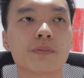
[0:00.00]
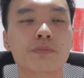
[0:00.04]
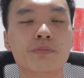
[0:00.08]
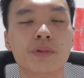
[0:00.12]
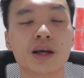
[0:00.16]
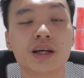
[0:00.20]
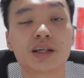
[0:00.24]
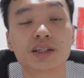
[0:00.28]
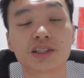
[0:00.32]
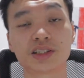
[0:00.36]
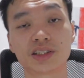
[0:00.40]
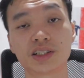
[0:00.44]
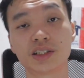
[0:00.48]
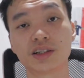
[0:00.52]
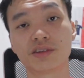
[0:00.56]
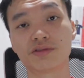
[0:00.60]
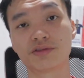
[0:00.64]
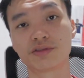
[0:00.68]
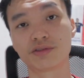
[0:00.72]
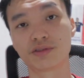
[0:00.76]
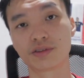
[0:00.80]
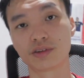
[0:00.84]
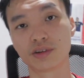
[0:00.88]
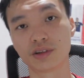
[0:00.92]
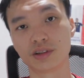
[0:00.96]

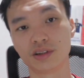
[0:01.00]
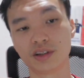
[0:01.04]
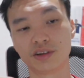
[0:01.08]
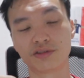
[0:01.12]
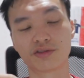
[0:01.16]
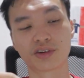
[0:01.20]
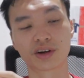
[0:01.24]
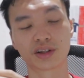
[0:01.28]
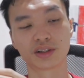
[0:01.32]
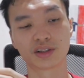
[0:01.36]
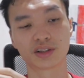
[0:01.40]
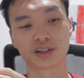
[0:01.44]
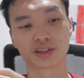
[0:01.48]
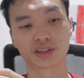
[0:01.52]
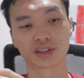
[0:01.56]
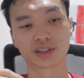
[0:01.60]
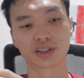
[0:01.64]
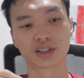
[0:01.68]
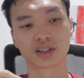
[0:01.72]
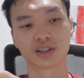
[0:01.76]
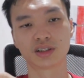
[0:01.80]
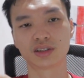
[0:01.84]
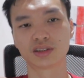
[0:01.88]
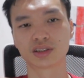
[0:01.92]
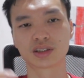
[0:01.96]
makeshift
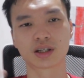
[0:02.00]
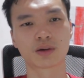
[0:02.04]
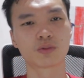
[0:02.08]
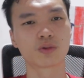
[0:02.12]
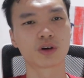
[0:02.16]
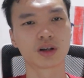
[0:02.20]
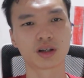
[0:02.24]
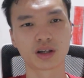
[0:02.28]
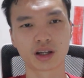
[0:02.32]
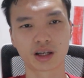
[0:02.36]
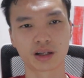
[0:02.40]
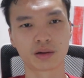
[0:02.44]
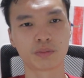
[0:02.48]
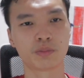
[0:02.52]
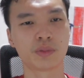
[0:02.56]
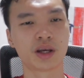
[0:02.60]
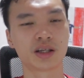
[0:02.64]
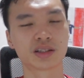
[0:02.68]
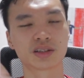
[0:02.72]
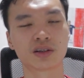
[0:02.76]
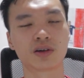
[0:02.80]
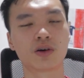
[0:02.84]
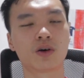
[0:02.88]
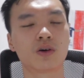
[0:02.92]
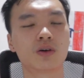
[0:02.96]
defenders. Someone like
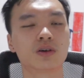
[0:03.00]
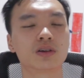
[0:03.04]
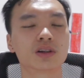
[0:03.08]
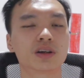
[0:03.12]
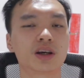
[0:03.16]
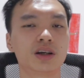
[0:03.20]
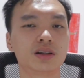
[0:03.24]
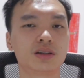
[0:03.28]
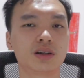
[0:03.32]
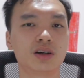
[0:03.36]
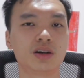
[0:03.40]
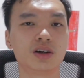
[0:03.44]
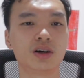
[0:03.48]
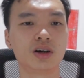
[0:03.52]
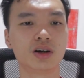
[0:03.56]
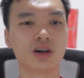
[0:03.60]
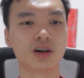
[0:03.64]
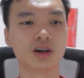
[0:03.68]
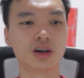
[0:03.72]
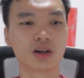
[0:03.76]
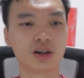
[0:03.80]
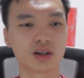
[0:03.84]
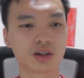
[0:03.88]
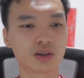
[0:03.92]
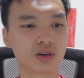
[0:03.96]
Mason Holgate
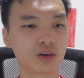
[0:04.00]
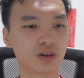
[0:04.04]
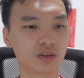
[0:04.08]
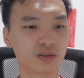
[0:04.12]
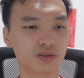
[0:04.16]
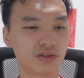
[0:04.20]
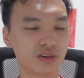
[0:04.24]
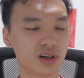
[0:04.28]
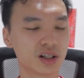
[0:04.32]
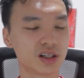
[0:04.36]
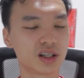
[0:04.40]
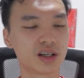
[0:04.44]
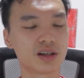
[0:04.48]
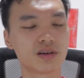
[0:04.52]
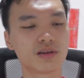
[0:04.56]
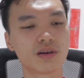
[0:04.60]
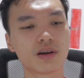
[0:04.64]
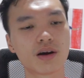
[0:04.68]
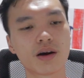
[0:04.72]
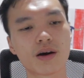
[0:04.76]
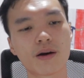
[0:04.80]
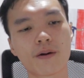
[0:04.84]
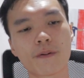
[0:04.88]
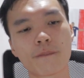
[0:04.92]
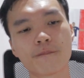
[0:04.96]
could fill
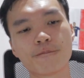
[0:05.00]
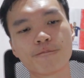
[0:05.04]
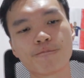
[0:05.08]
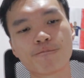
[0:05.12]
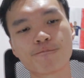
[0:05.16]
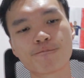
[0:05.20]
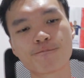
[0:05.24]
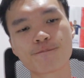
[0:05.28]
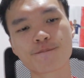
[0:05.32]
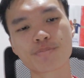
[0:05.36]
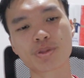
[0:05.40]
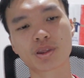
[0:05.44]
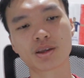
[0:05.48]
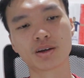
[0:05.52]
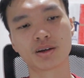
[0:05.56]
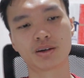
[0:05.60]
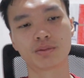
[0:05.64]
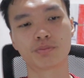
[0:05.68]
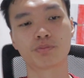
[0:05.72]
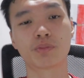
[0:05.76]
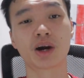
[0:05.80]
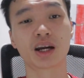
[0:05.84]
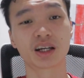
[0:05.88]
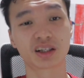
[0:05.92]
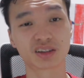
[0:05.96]
in.
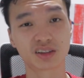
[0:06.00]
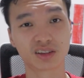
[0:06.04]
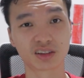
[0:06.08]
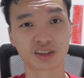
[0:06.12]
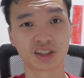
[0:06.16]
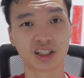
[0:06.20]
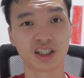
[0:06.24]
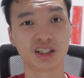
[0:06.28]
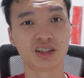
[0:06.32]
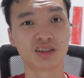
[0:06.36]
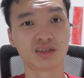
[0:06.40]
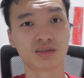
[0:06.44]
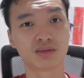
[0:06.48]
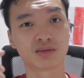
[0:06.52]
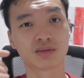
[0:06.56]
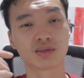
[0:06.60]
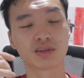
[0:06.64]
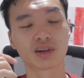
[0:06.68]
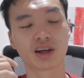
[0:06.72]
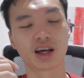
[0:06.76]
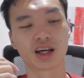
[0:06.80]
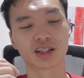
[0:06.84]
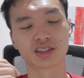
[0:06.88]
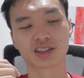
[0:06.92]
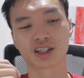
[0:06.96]
Michael Keane
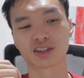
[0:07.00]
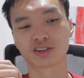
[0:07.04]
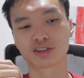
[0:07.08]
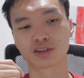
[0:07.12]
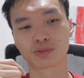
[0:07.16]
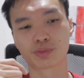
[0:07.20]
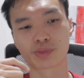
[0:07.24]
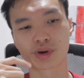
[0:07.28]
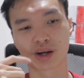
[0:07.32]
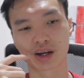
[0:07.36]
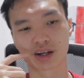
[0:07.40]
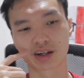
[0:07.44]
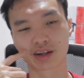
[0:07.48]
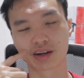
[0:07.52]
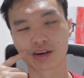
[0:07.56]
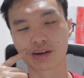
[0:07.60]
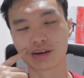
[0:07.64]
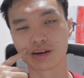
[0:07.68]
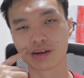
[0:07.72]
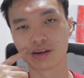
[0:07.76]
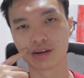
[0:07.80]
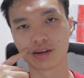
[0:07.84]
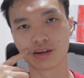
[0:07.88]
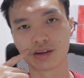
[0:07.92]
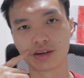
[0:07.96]
at center back.
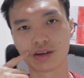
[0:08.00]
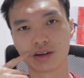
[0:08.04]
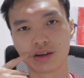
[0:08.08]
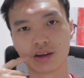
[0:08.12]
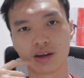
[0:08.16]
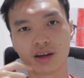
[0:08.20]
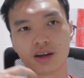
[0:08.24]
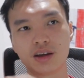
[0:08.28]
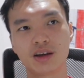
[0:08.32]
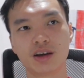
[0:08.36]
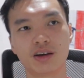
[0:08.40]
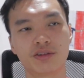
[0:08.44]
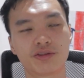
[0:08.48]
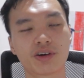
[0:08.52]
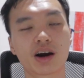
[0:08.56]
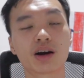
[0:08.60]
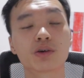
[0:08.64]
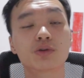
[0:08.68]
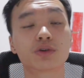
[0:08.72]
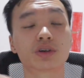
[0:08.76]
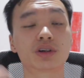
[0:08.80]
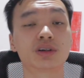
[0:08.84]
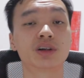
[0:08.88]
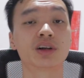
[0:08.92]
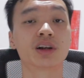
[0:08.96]
If I
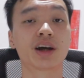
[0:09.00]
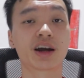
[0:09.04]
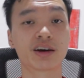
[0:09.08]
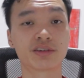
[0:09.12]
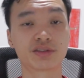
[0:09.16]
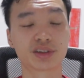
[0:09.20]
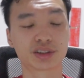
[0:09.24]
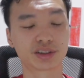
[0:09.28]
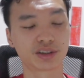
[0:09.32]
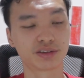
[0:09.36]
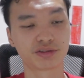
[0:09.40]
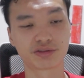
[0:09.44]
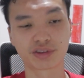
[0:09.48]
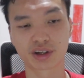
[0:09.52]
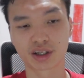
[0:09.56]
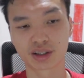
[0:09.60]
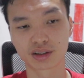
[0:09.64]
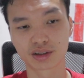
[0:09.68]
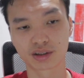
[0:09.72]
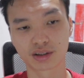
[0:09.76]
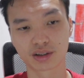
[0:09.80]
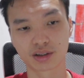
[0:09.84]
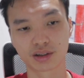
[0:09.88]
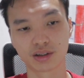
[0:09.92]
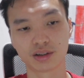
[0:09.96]
were an Everton
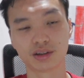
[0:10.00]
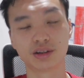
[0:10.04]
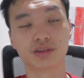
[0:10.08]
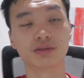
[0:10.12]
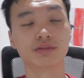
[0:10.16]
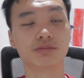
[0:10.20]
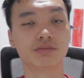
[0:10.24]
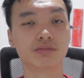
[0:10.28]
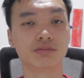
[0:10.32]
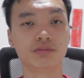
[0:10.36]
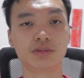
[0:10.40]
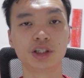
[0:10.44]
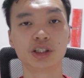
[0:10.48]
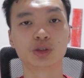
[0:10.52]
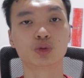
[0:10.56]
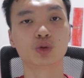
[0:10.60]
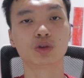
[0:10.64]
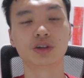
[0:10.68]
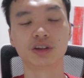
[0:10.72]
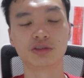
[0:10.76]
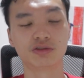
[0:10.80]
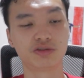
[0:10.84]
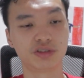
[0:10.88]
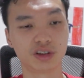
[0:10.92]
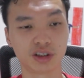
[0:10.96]
fan, this
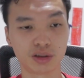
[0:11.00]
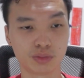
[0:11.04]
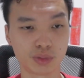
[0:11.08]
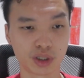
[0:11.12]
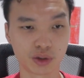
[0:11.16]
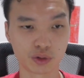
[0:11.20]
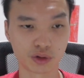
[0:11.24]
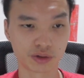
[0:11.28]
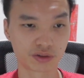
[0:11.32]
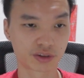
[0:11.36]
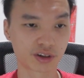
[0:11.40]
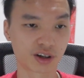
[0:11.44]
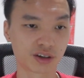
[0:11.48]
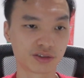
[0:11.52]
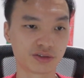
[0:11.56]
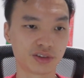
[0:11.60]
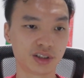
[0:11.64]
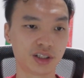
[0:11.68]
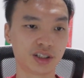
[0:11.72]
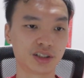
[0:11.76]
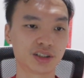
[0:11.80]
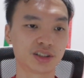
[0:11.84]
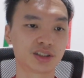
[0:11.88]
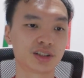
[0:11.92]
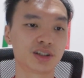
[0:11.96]
wouldn't fill me with
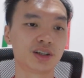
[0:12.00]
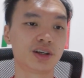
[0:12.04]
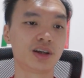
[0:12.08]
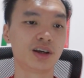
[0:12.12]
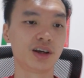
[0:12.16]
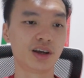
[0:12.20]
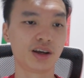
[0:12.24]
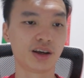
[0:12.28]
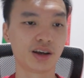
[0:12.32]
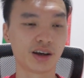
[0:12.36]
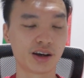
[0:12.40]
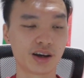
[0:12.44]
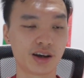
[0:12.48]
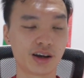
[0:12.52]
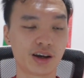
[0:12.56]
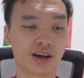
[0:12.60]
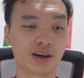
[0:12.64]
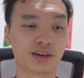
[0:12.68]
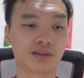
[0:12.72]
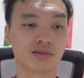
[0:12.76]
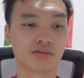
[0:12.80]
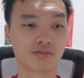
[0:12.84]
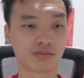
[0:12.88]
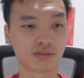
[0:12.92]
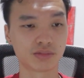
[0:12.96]
confidence.
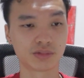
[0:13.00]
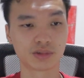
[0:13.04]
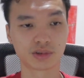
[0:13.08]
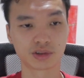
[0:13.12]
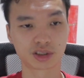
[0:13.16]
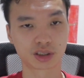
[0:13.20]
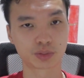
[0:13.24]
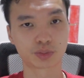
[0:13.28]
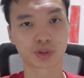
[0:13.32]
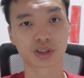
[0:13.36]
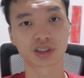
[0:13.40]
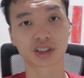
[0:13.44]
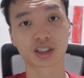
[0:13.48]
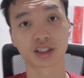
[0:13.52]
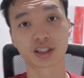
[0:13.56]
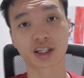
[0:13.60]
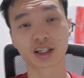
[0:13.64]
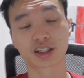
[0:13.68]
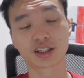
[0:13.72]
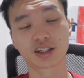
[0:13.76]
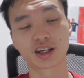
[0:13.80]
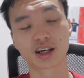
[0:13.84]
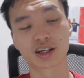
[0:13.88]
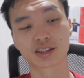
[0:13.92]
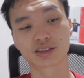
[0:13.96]
And Spurs
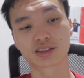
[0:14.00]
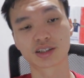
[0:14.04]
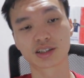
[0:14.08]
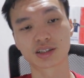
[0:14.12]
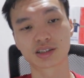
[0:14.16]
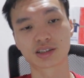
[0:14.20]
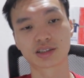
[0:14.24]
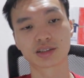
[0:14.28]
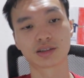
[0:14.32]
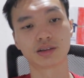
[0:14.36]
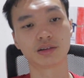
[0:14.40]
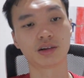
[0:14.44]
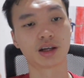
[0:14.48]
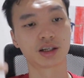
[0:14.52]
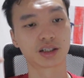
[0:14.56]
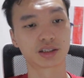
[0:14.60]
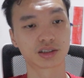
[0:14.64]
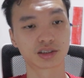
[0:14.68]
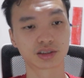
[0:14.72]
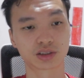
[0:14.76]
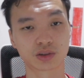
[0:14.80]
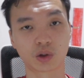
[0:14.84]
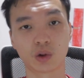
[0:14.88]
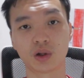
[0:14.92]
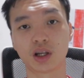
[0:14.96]
attacking assets like
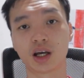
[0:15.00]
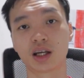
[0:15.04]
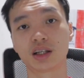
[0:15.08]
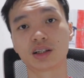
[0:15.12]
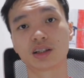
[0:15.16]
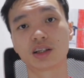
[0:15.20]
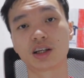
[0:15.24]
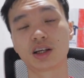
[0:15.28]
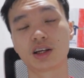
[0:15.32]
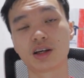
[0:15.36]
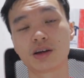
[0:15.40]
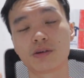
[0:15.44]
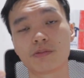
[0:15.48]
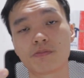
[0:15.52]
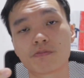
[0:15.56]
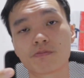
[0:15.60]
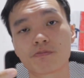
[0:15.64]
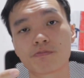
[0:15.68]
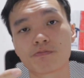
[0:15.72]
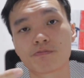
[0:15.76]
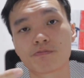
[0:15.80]
Solanke